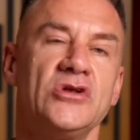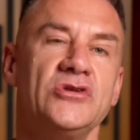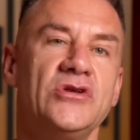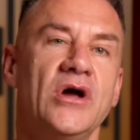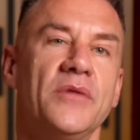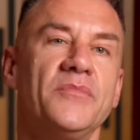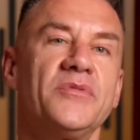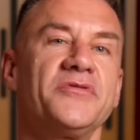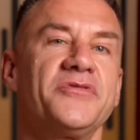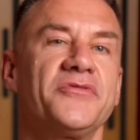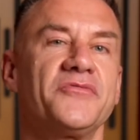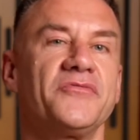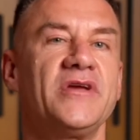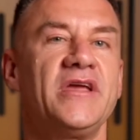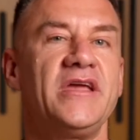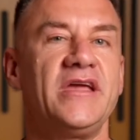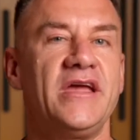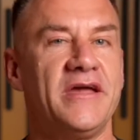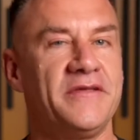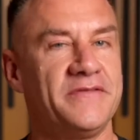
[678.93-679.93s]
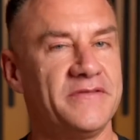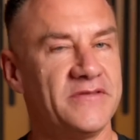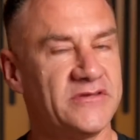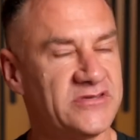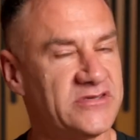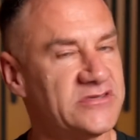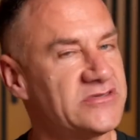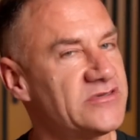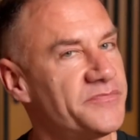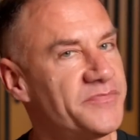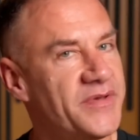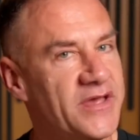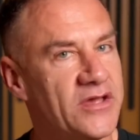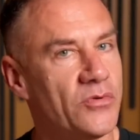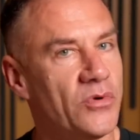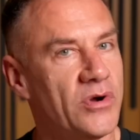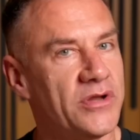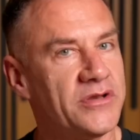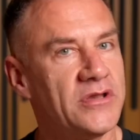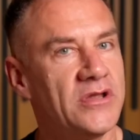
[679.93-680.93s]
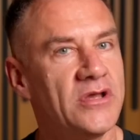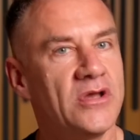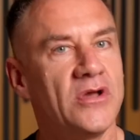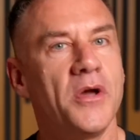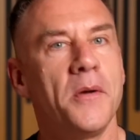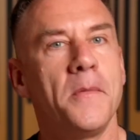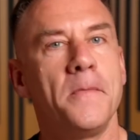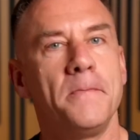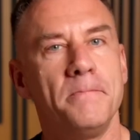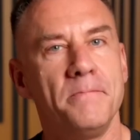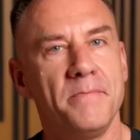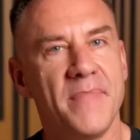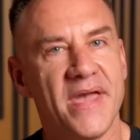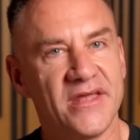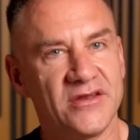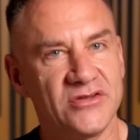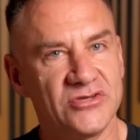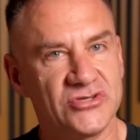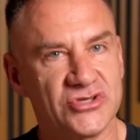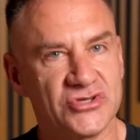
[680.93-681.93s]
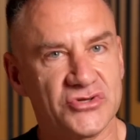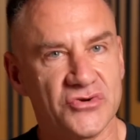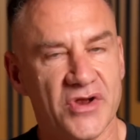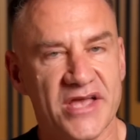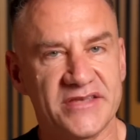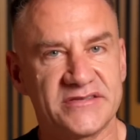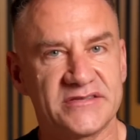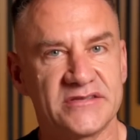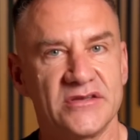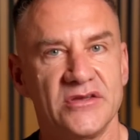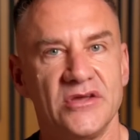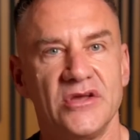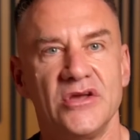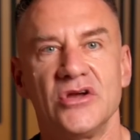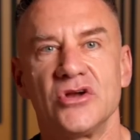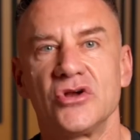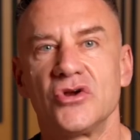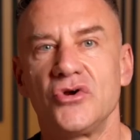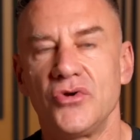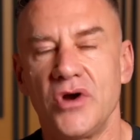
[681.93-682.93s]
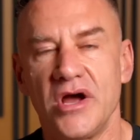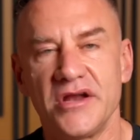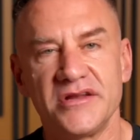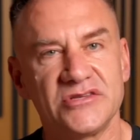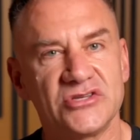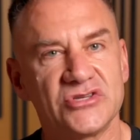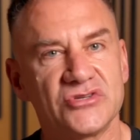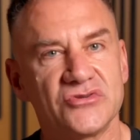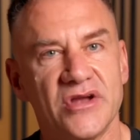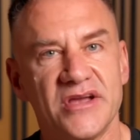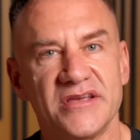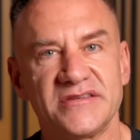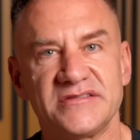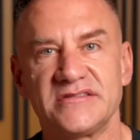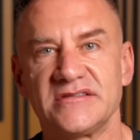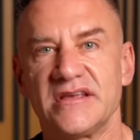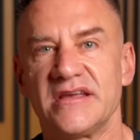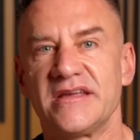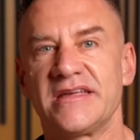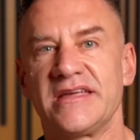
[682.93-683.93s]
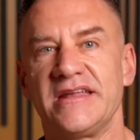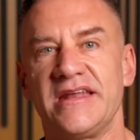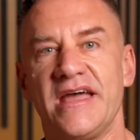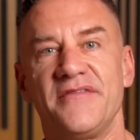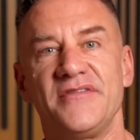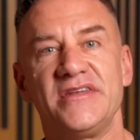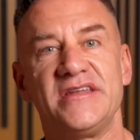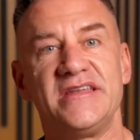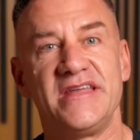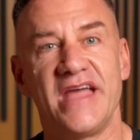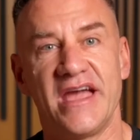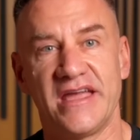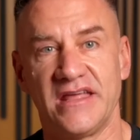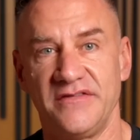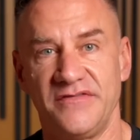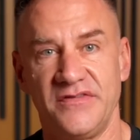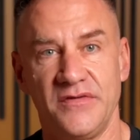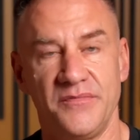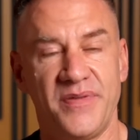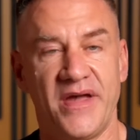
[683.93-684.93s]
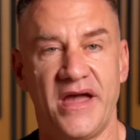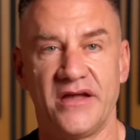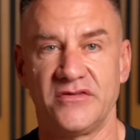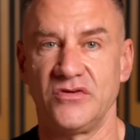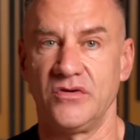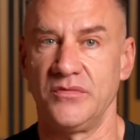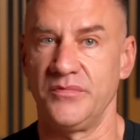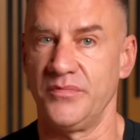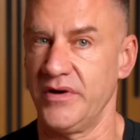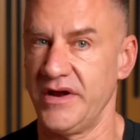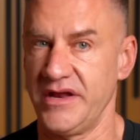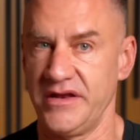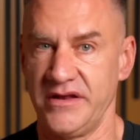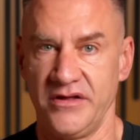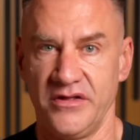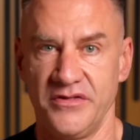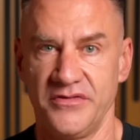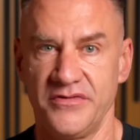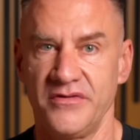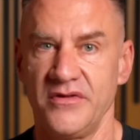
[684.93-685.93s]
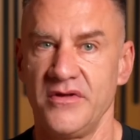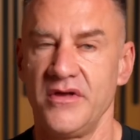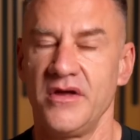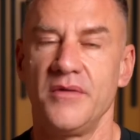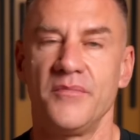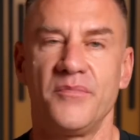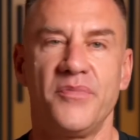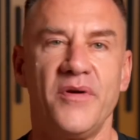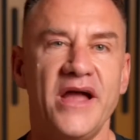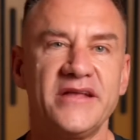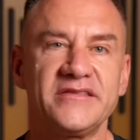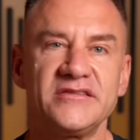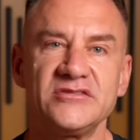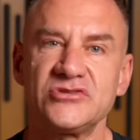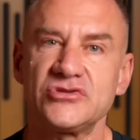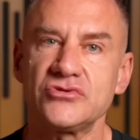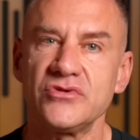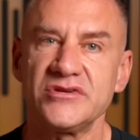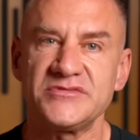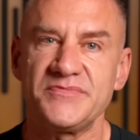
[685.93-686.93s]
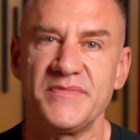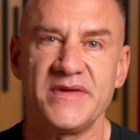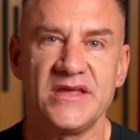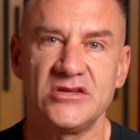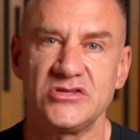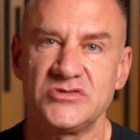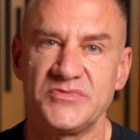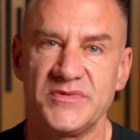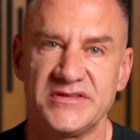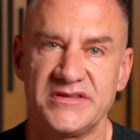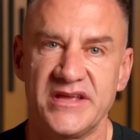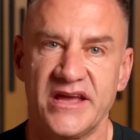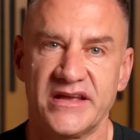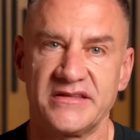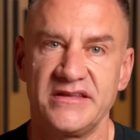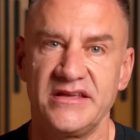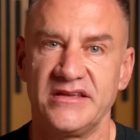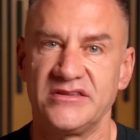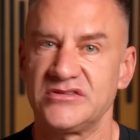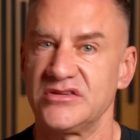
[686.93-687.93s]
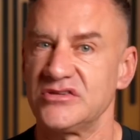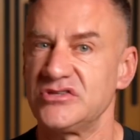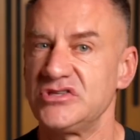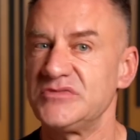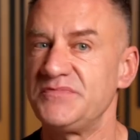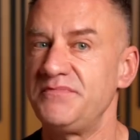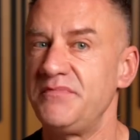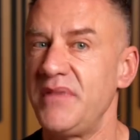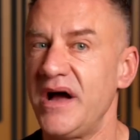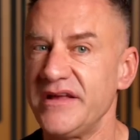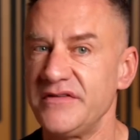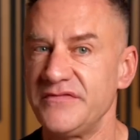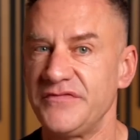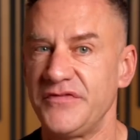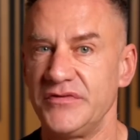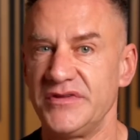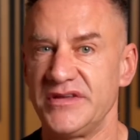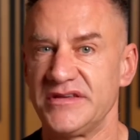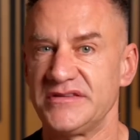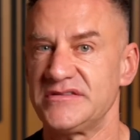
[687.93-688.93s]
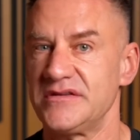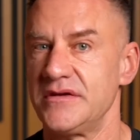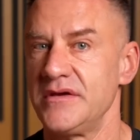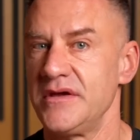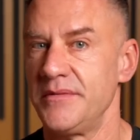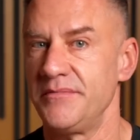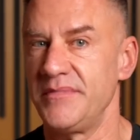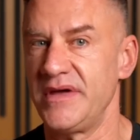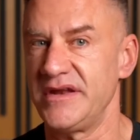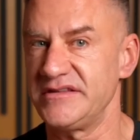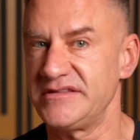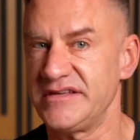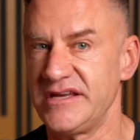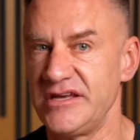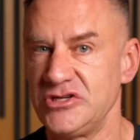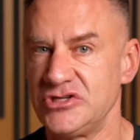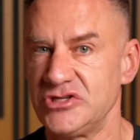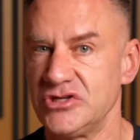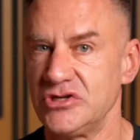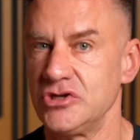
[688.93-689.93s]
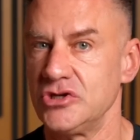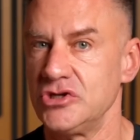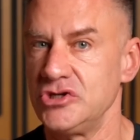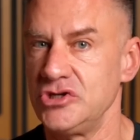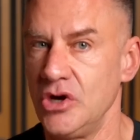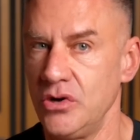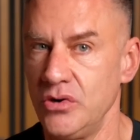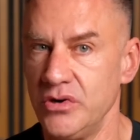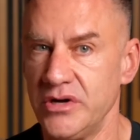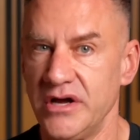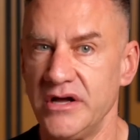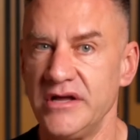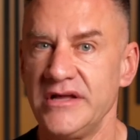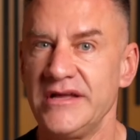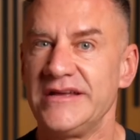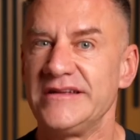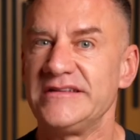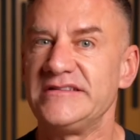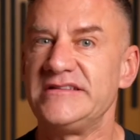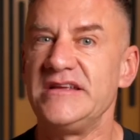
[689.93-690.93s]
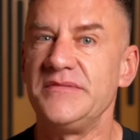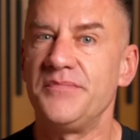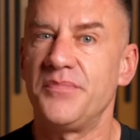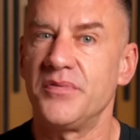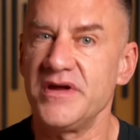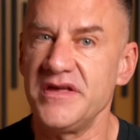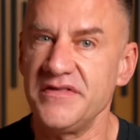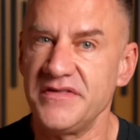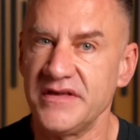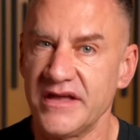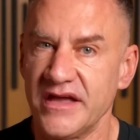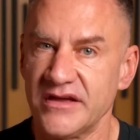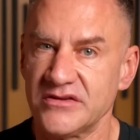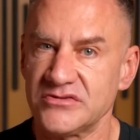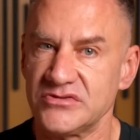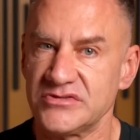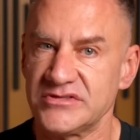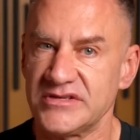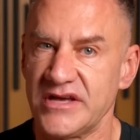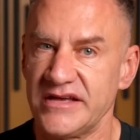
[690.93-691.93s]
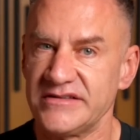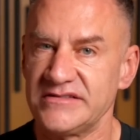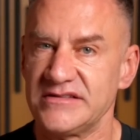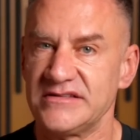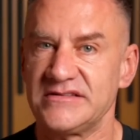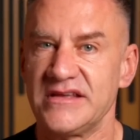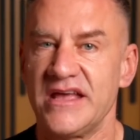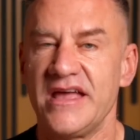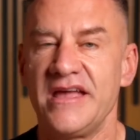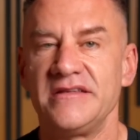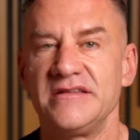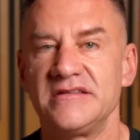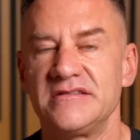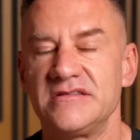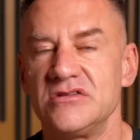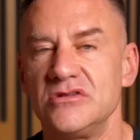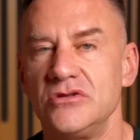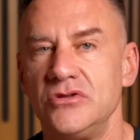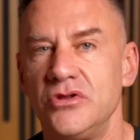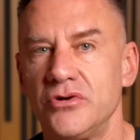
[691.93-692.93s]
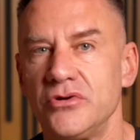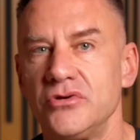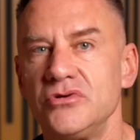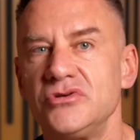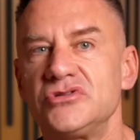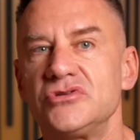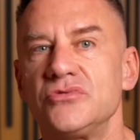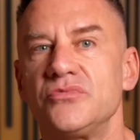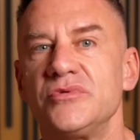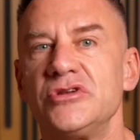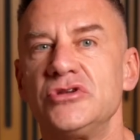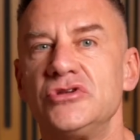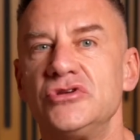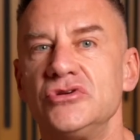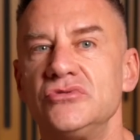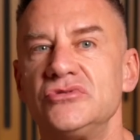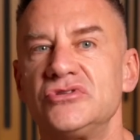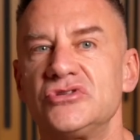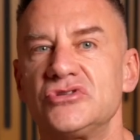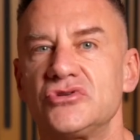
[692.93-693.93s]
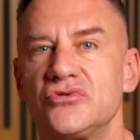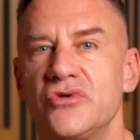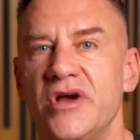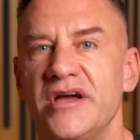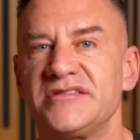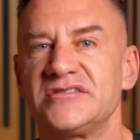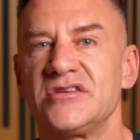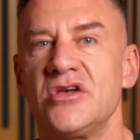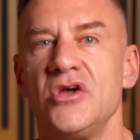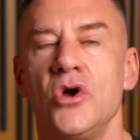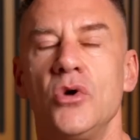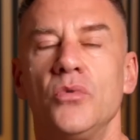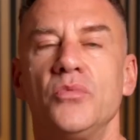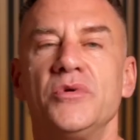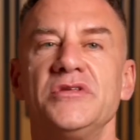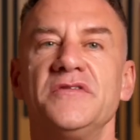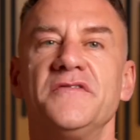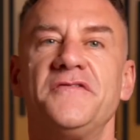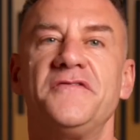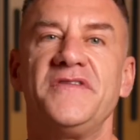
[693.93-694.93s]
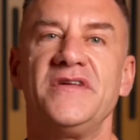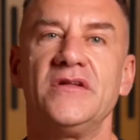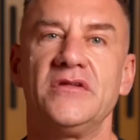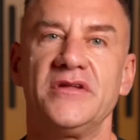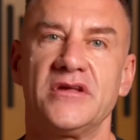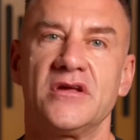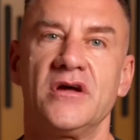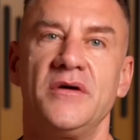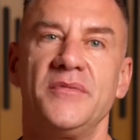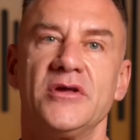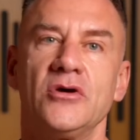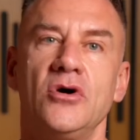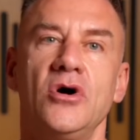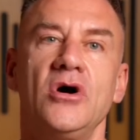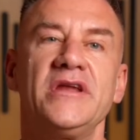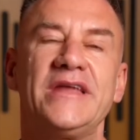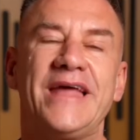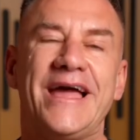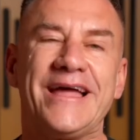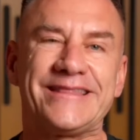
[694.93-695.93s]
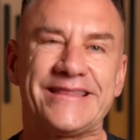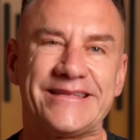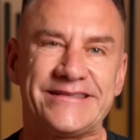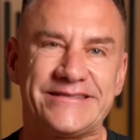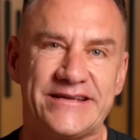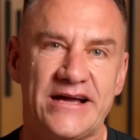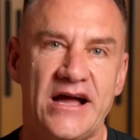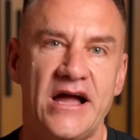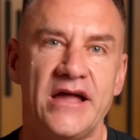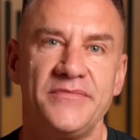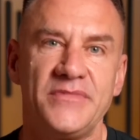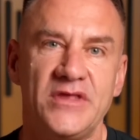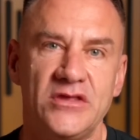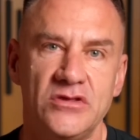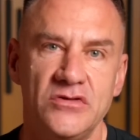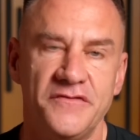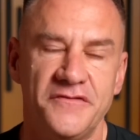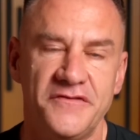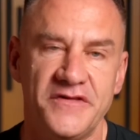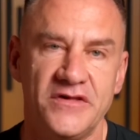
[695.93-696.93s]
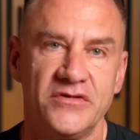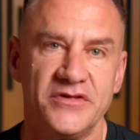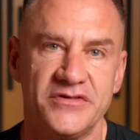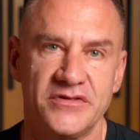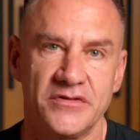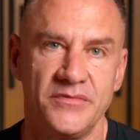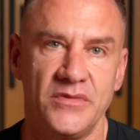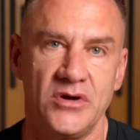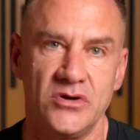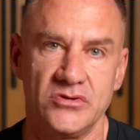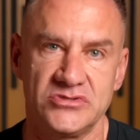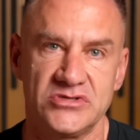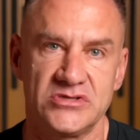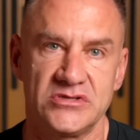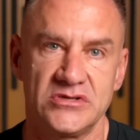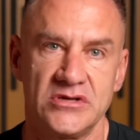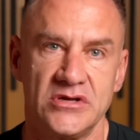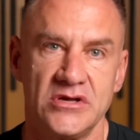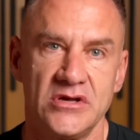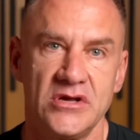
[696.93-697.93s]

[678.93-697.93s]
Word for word: Number three, and this is a big one, manage stress. Chronic stress can have a negative impact on brain health. Practice stress management techniques such as mindfulness, meditation, yoga, deep breathing exercises, and learn to reduce stress when you feel it coming on at the time that you feel it the most.